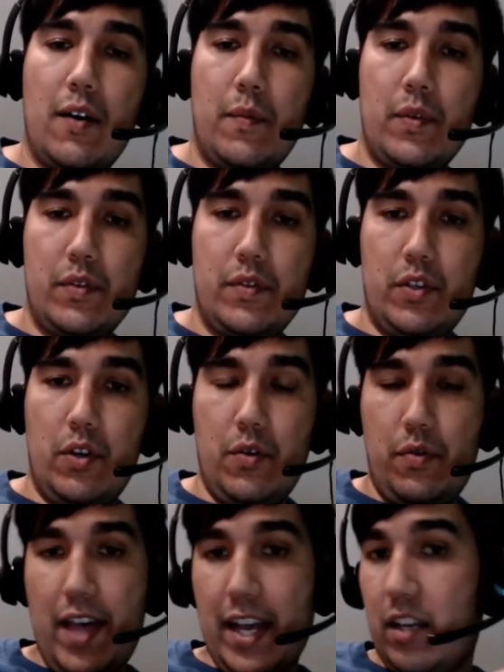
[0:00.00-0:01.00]
So
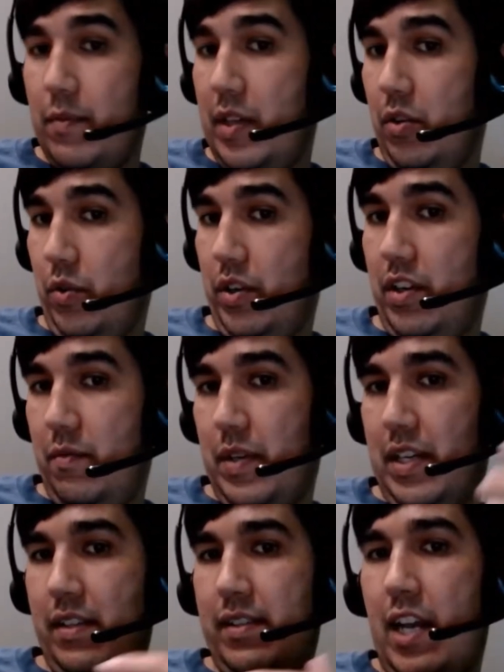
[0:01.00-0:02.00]
that could be lucrative
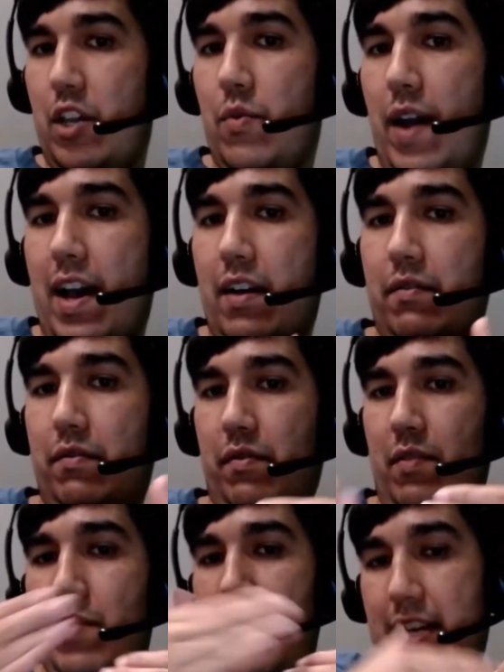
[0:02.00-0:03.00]
because now you have
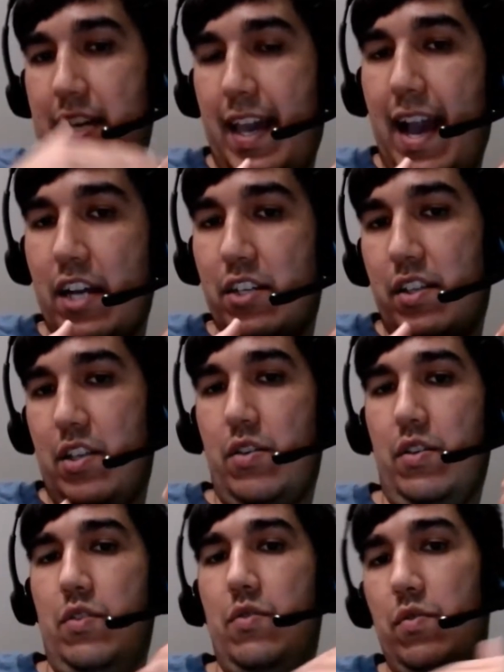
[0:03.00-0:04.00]
immediate cash that you
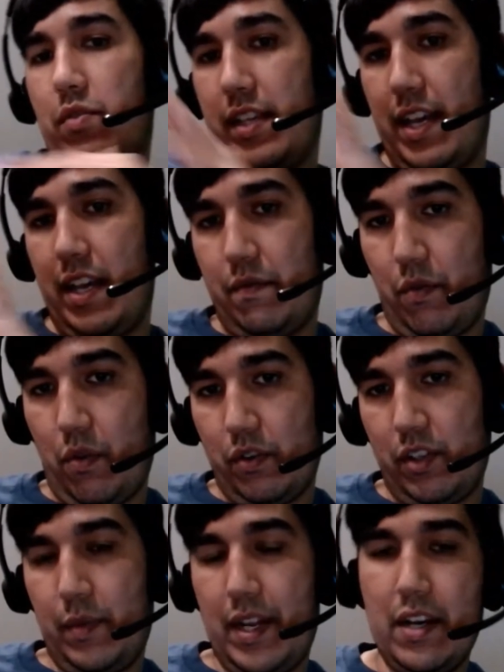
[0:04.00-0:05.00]
can use again for
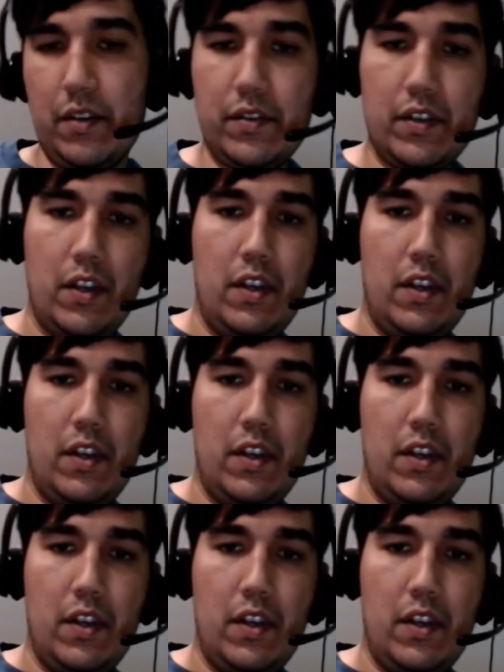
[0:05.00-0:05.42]
something else.